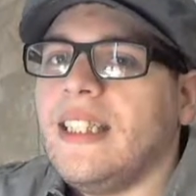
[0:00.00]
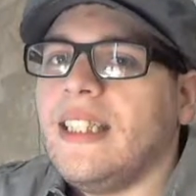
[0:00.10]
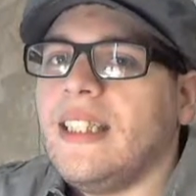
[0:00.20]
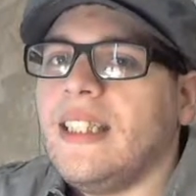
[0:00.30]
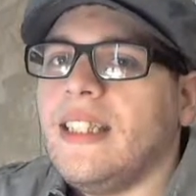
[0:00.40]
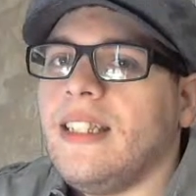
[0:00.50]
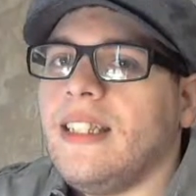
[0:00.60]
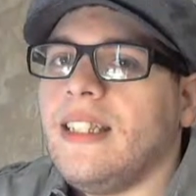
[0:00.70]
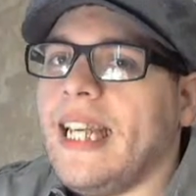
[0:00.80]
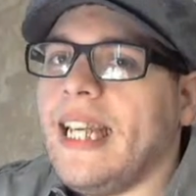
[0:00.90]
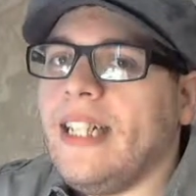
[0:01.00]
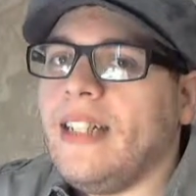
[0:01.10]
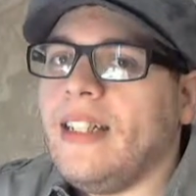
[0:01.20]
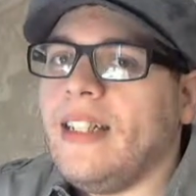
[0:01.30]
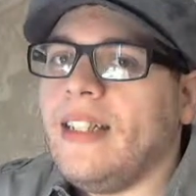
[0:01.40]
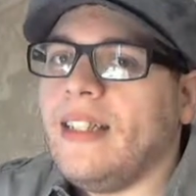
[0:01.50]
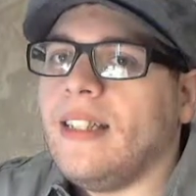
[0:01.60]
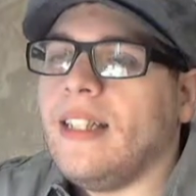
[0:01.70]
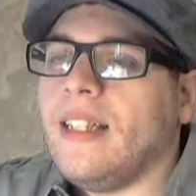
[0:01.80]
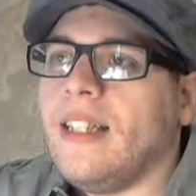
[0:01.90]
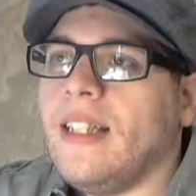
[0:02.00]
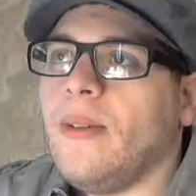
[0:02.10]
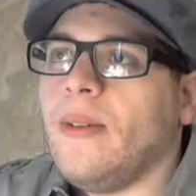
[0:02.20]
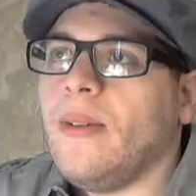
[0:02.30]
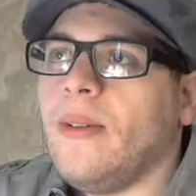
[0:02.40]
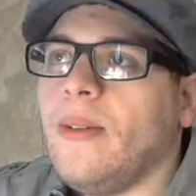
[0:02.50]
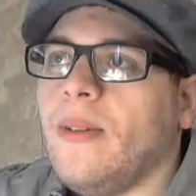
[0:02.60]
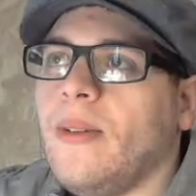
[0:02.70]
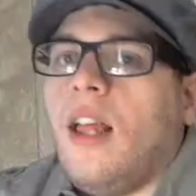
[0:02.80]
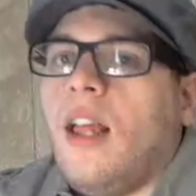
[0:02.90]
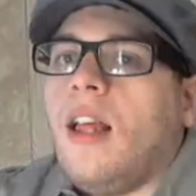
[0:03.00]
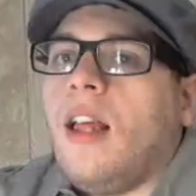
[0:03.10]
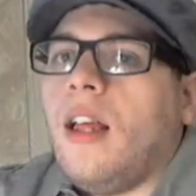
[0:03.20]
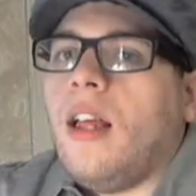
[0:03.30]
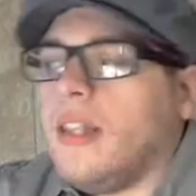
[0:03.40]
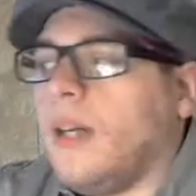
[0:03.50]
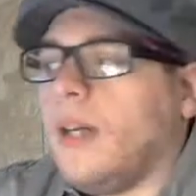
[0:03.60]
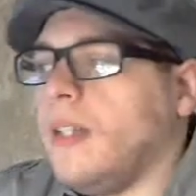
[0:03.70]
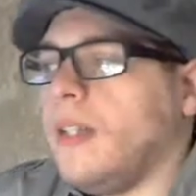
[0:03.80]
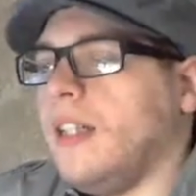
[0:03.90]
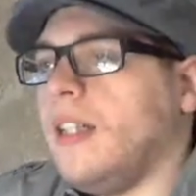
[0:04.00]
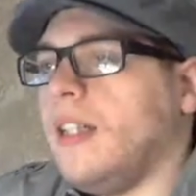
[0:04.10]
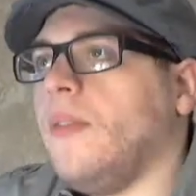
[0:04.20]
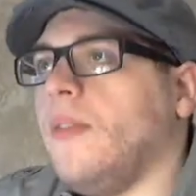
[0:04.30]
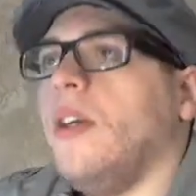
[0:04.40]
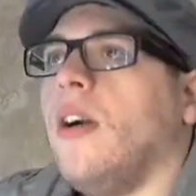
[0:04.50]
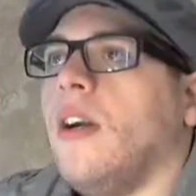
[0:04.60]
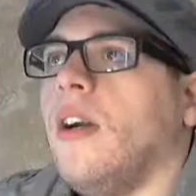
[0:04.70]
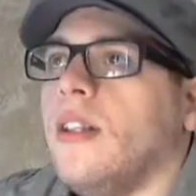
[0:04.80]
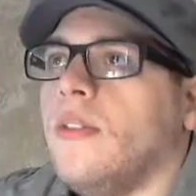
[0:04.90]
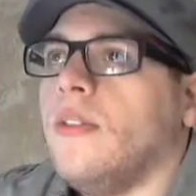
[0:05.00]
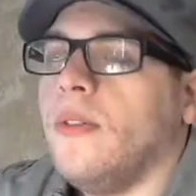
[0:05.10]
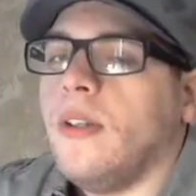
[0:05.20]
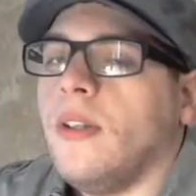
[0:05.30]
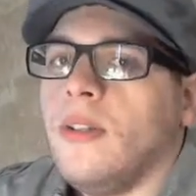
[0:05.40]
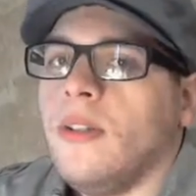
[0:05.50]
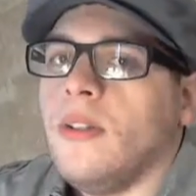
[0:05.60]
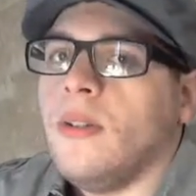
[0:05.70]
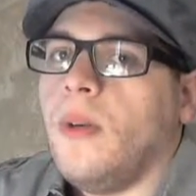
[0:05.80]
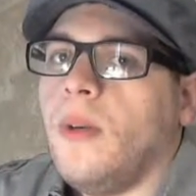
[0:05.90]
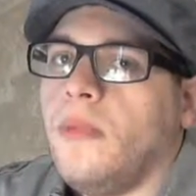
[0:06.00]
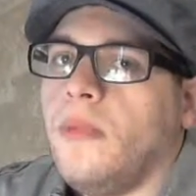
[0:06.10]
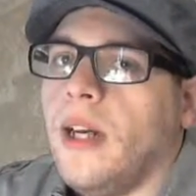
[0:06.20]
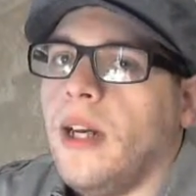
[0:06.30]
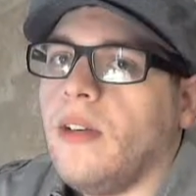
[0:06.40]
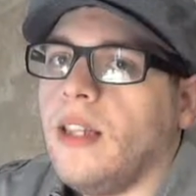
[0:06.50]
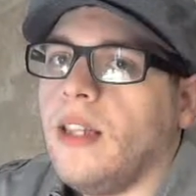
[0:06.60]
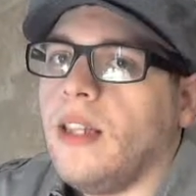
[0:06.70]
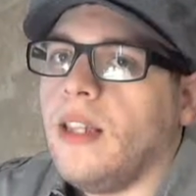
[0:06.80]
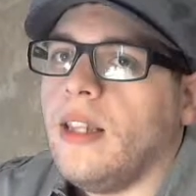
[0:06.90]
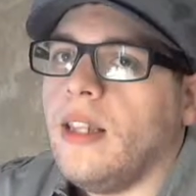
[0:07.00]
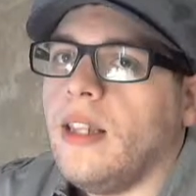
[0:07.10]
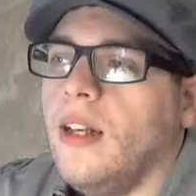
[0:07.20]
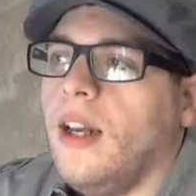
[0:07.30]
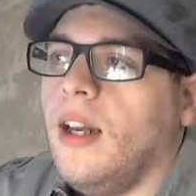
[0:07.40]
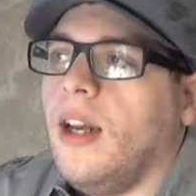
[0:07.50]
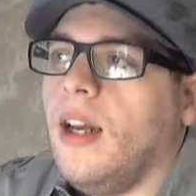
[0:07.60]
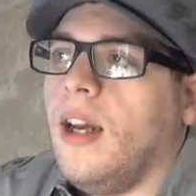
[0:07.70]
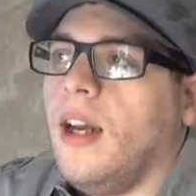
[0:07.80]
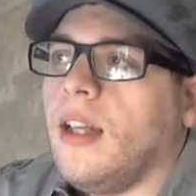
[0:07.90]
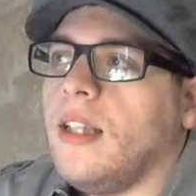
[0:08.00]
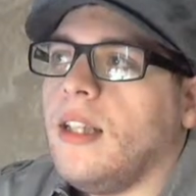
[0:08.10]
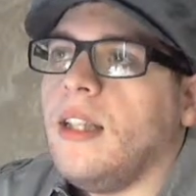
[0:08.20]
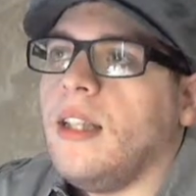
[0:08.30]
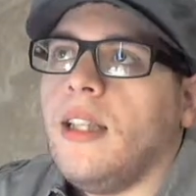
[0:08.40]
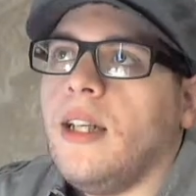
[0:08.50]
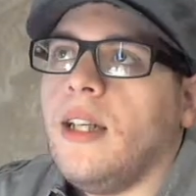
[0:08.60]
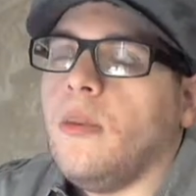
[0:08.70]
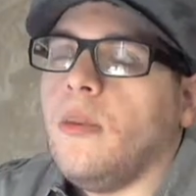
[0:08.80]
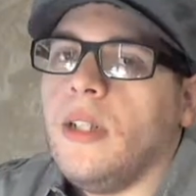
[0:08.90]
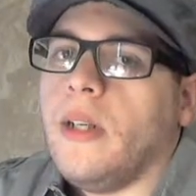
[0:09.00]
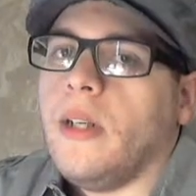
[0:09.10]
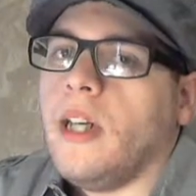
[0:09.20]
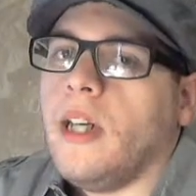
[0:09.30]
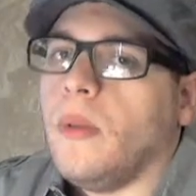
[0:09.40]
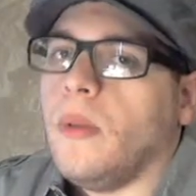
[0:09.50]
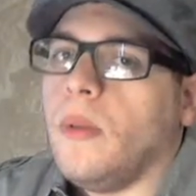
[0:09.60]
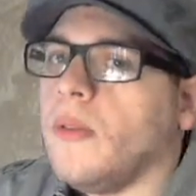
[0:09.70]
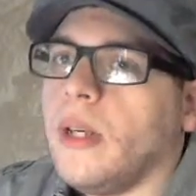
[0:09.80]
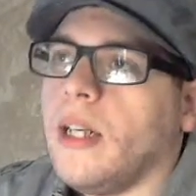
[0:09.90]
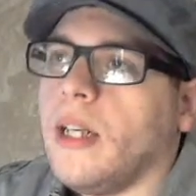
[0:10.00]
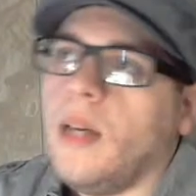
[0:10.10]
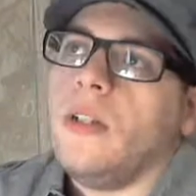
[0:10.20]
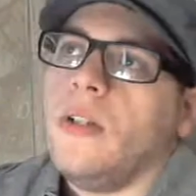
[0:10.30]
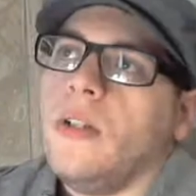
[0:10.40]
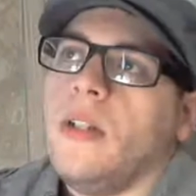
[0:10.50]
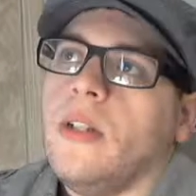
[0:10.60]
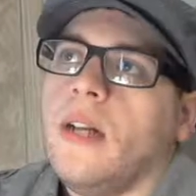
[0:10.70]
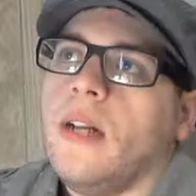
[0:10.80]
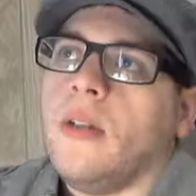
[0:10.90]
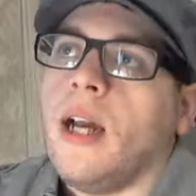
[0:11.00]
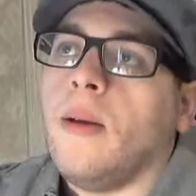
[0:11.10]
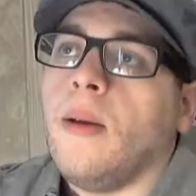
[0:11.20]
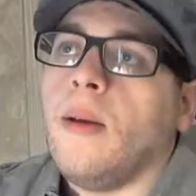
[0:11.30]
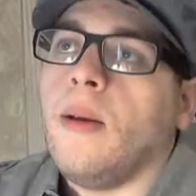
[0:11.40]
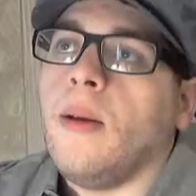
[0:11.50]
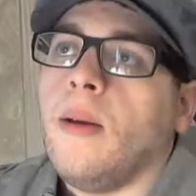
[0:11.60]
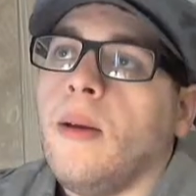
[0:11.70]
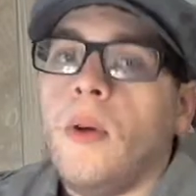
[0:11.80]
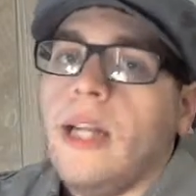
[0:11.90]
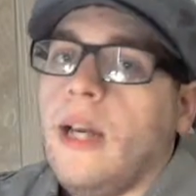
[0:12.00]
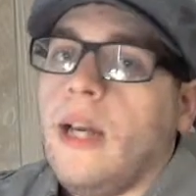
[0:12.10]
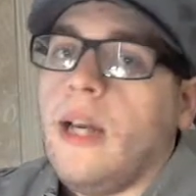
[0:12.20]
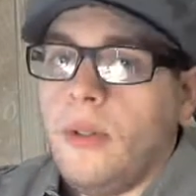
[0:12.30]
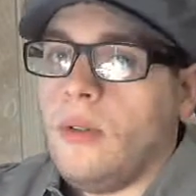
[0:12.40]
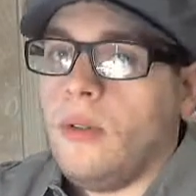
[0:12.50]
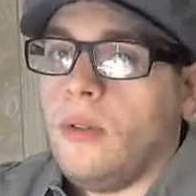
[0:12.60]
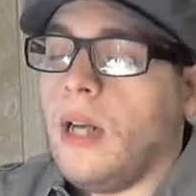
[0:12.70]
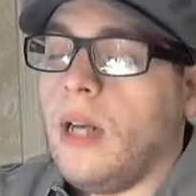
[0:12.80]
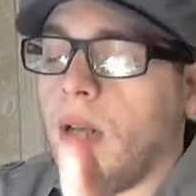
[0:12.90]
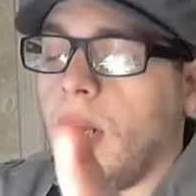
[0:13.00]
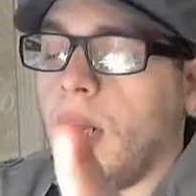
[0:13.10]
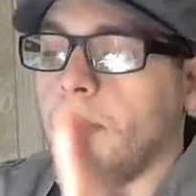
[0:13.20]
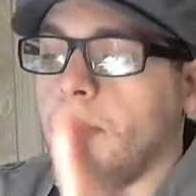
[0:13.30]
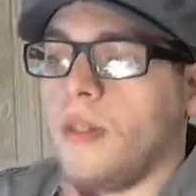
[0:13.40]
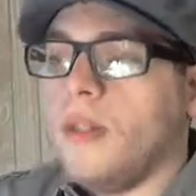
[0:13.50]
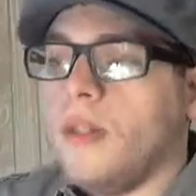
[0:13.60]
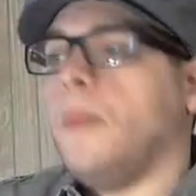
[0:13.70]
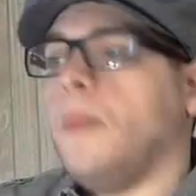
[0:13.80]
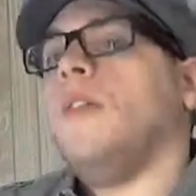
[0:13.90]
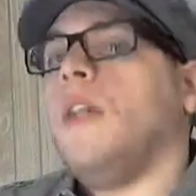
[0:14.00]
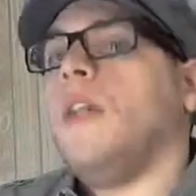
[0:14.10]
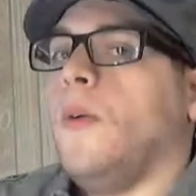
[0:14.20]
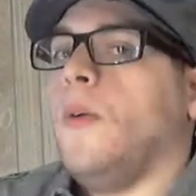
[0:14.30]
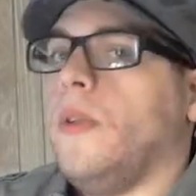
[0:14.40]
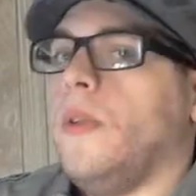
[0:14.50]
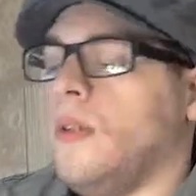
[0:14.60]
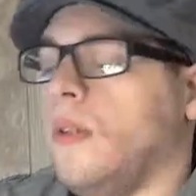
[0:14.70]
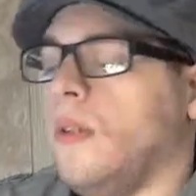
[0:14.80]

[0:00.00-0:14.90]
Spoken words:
Neil's engaged. And that was like a knife to the heart for Swanfire right there. Because they're a really great couple. They have great chemistry. I'm holding out for those two. I still have hope for those two.